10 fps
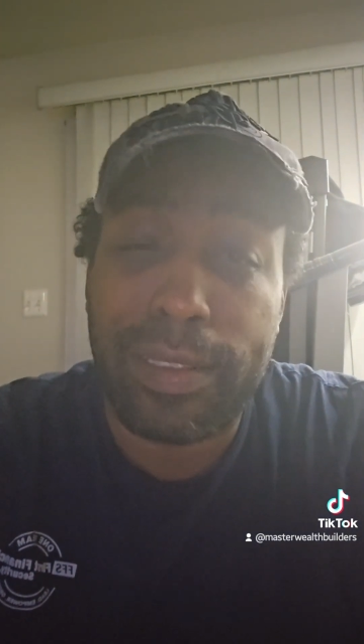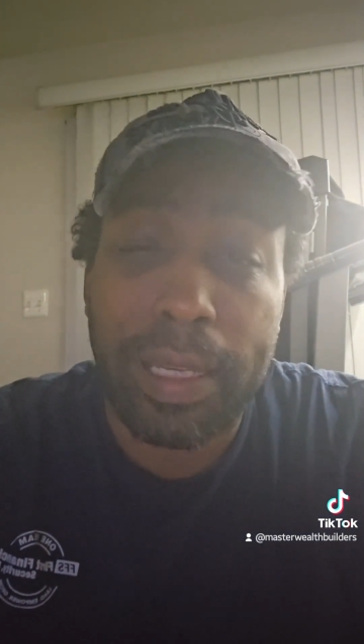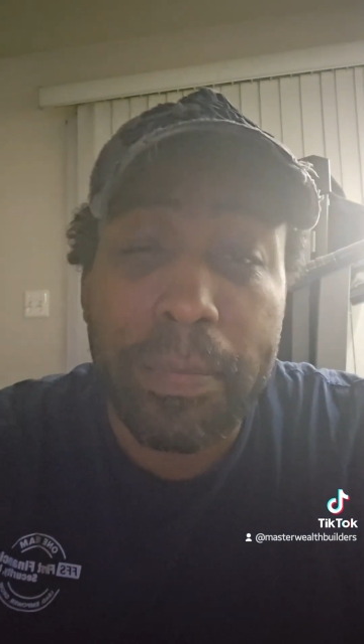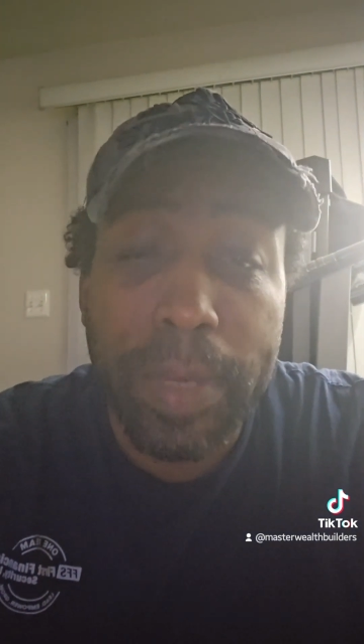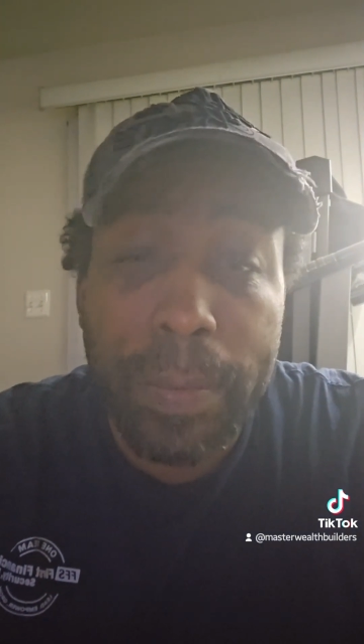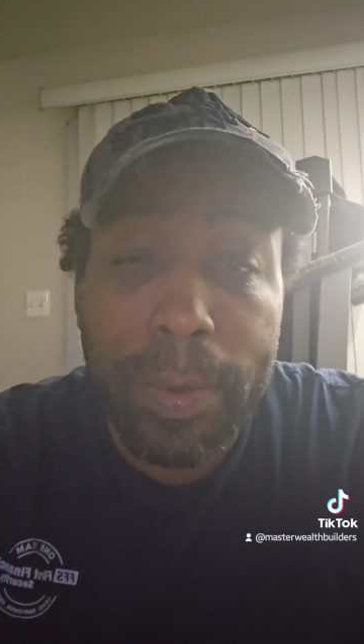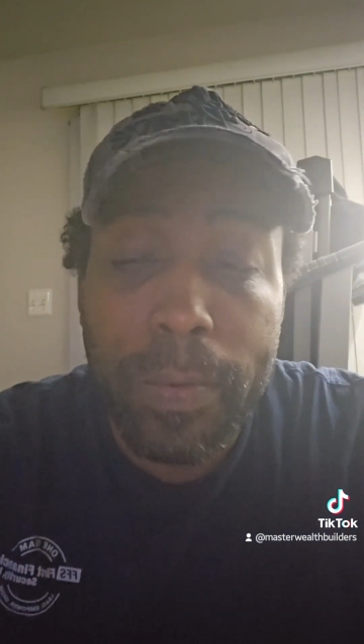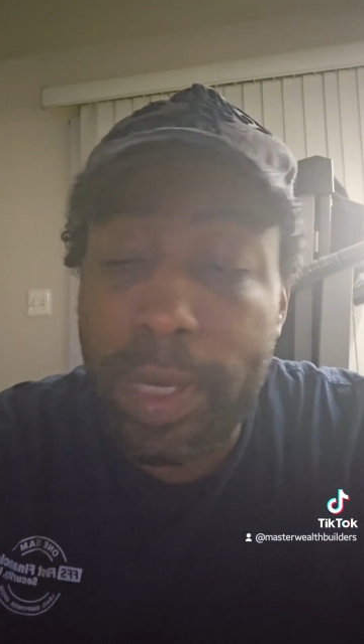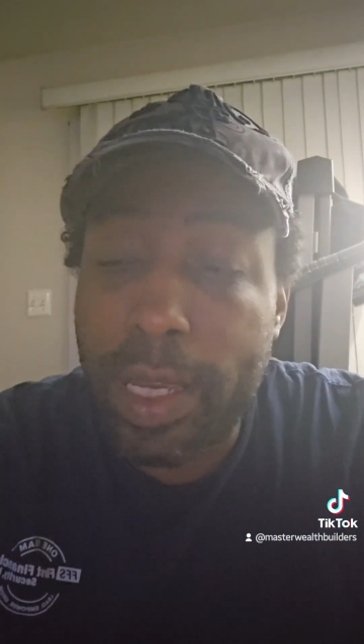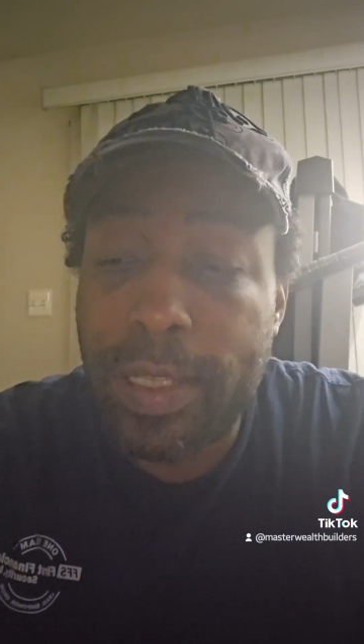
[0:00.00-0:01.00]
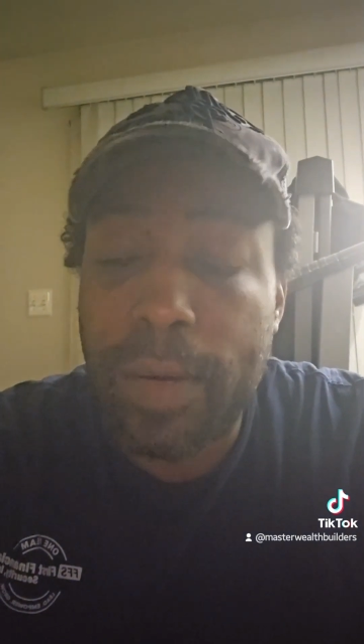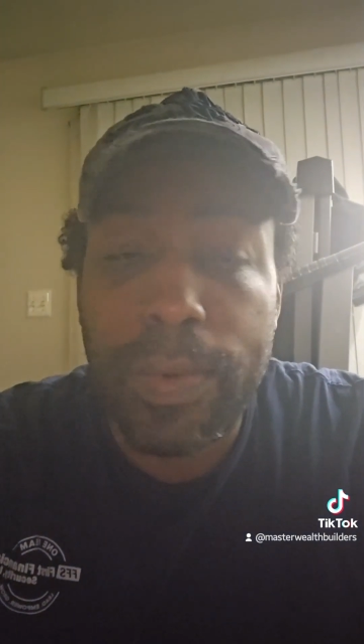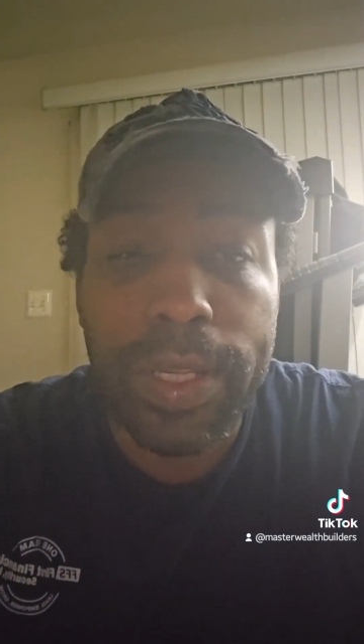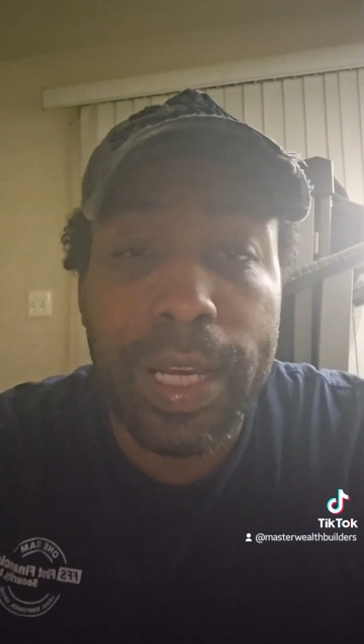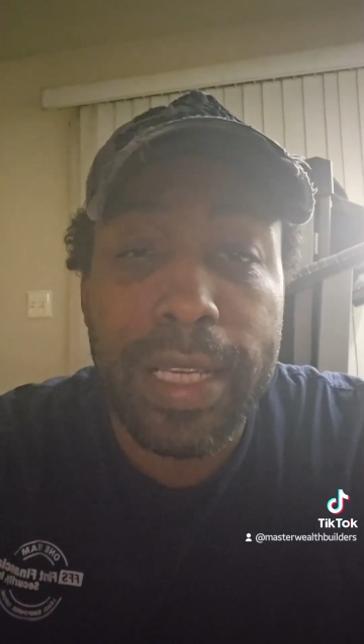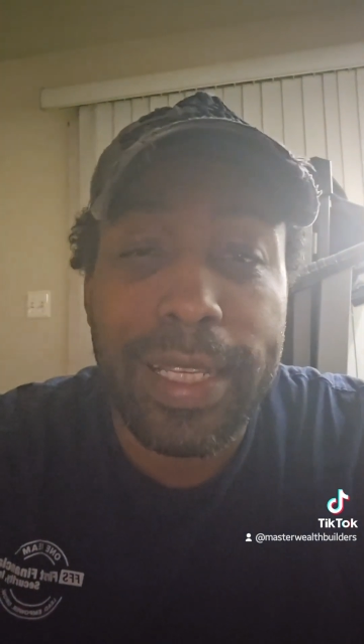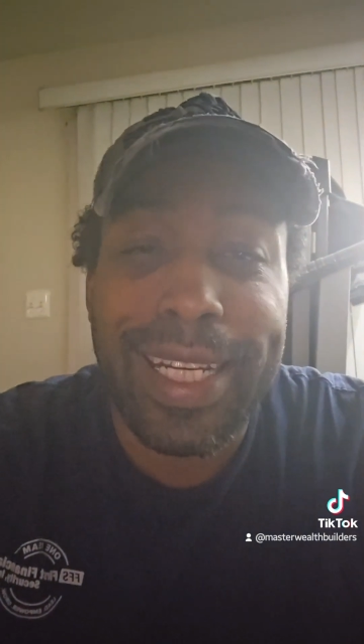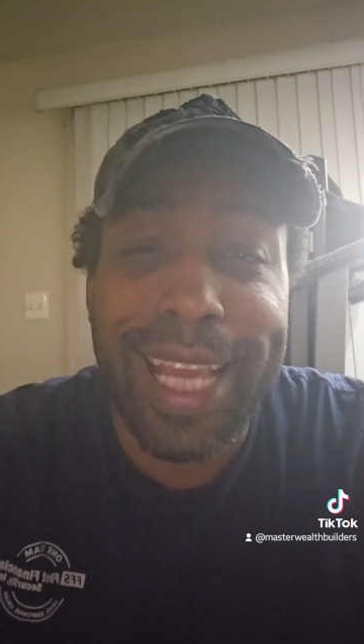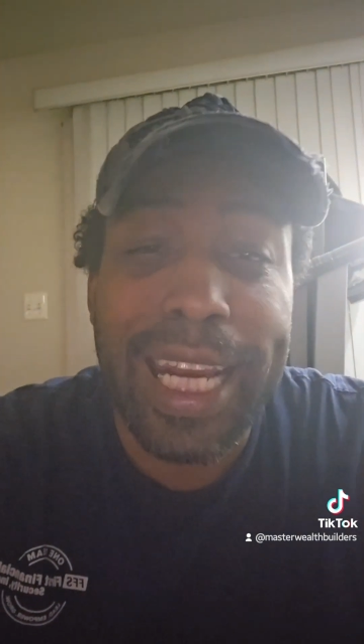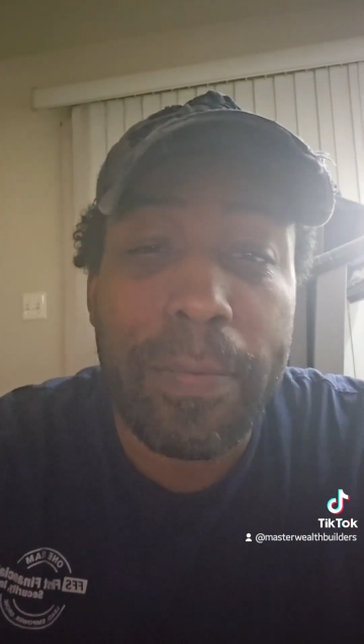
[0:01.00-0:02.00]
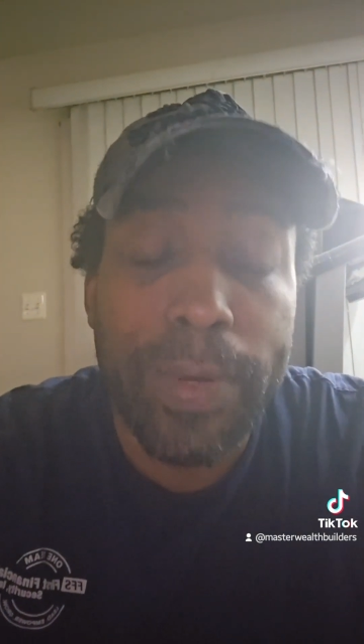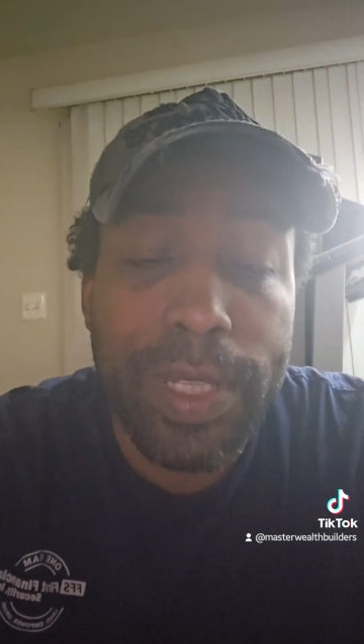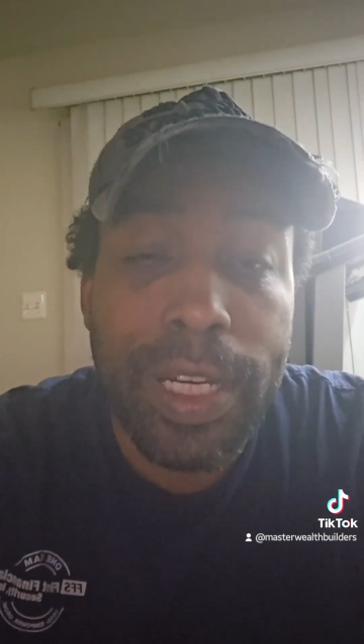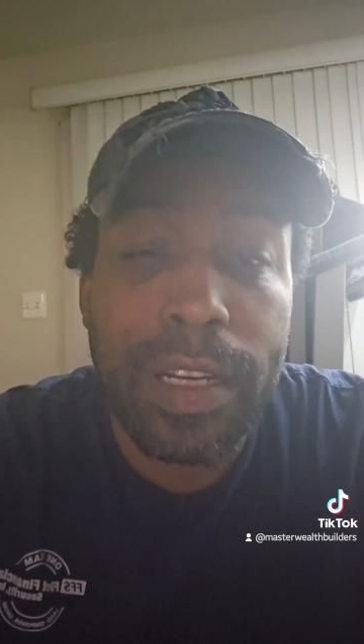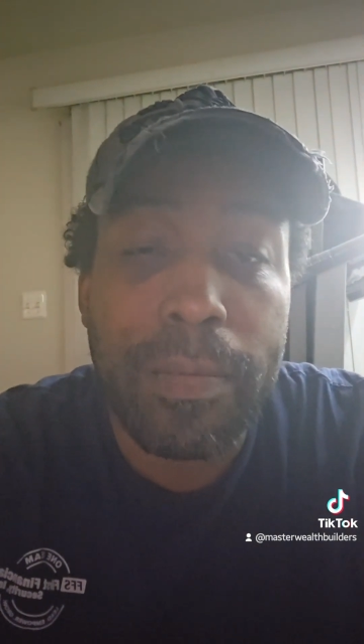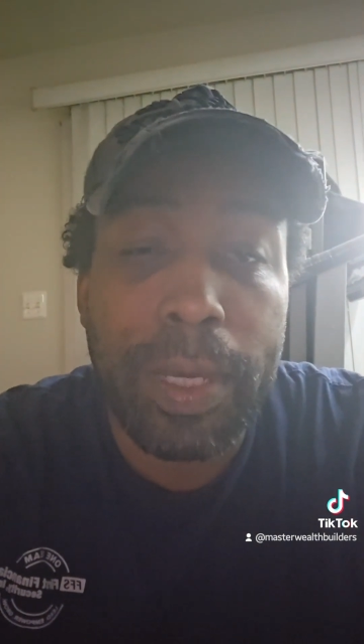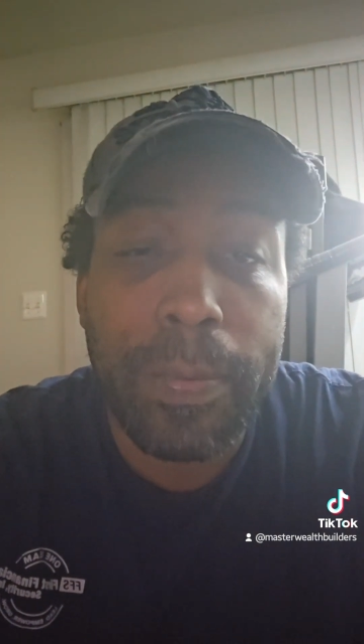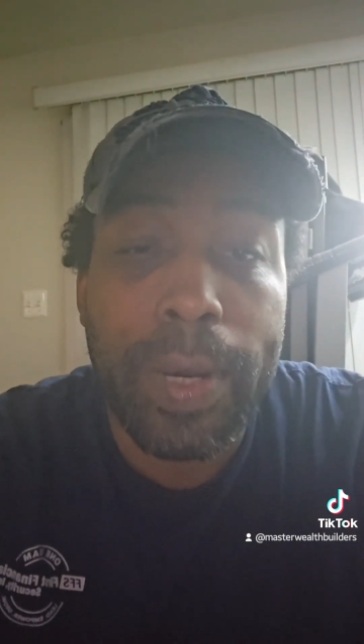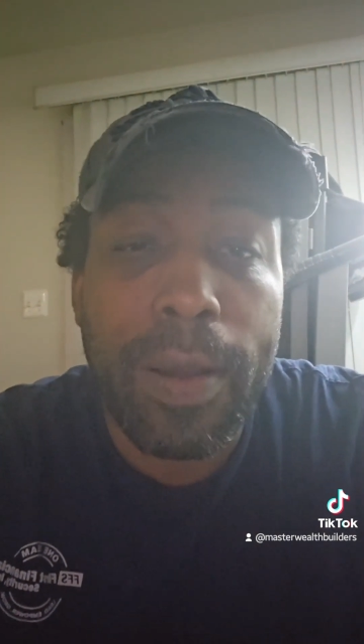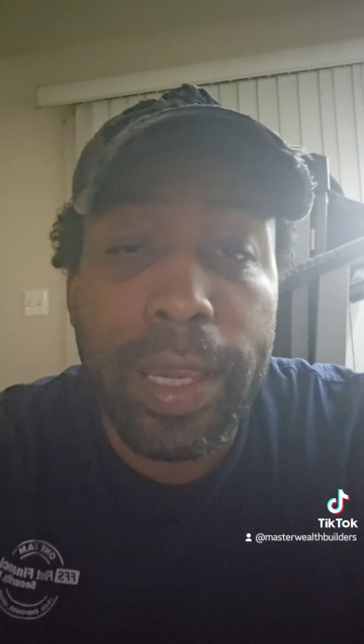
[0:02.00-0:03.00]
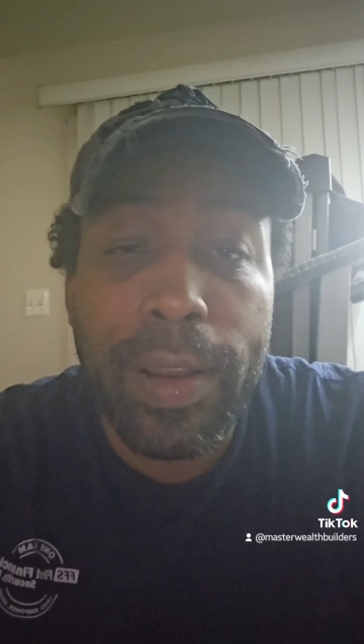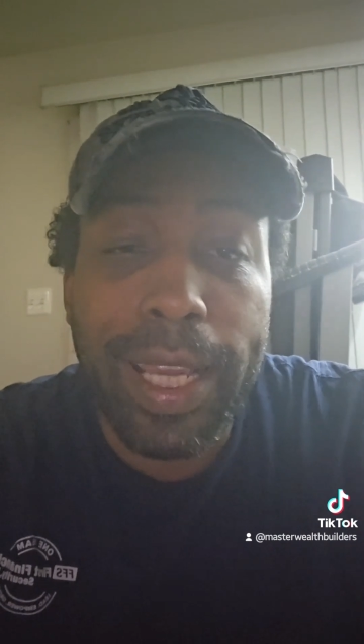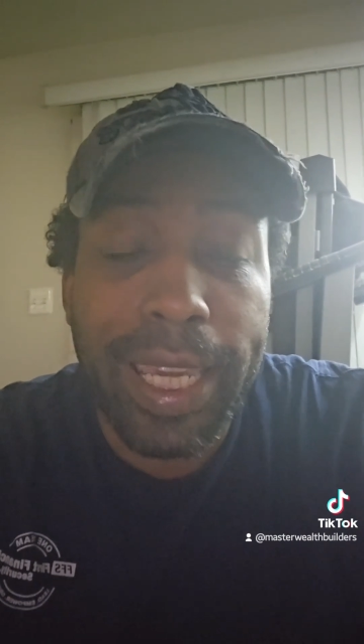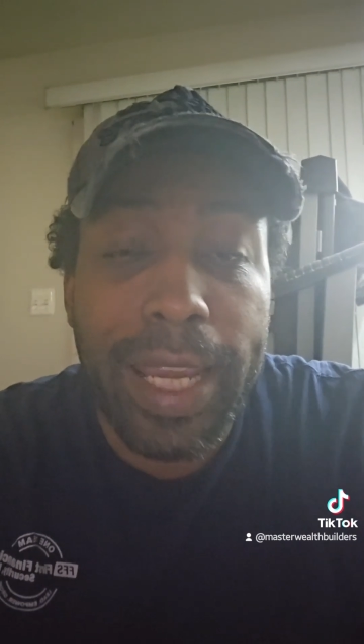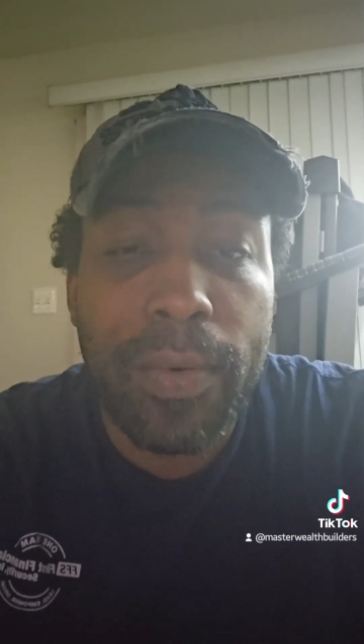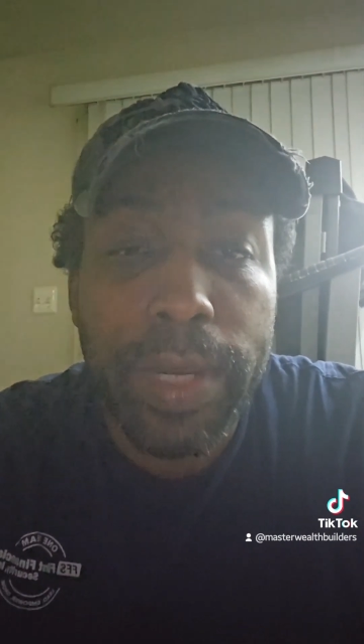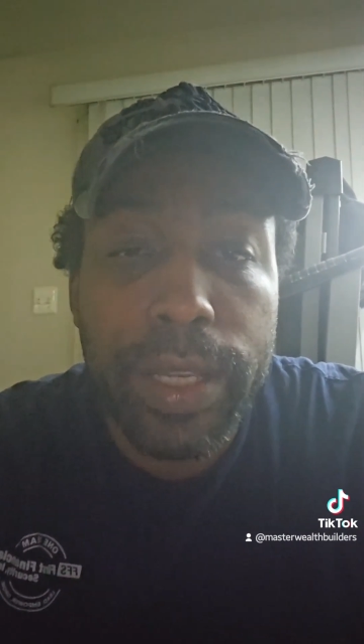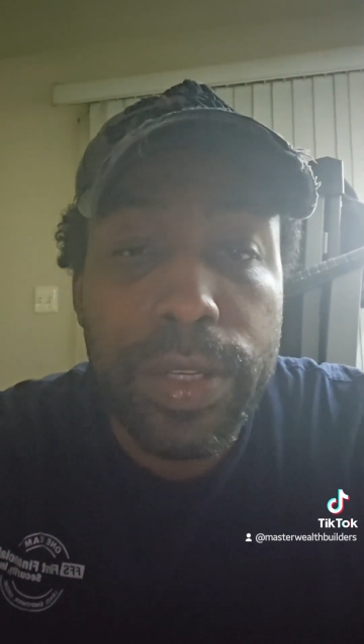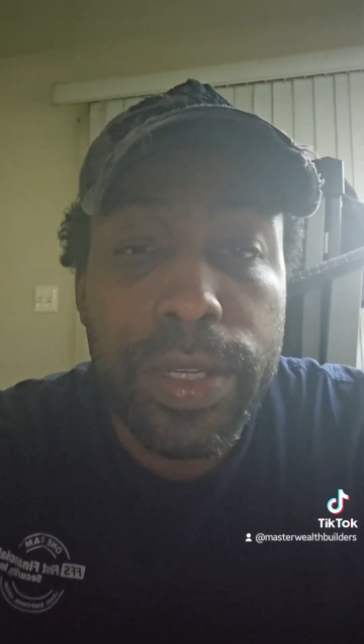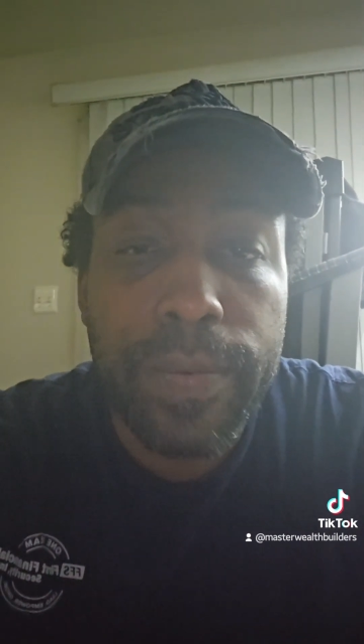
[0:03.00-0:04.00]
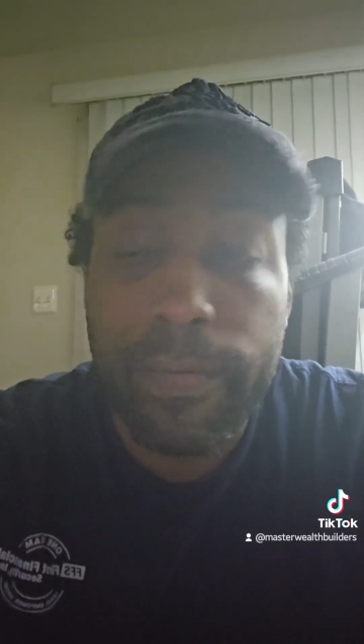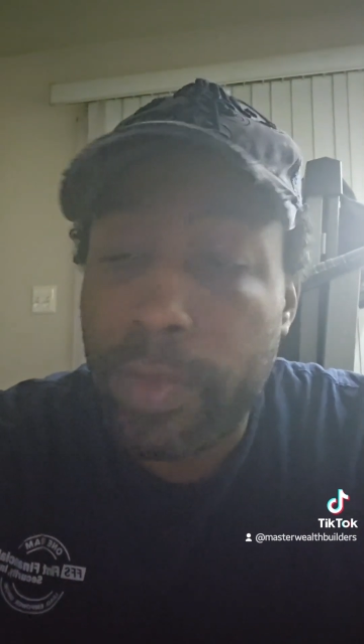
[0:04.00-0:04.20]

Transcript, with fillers: some people because I realize that 90% of the people out here I can't reach,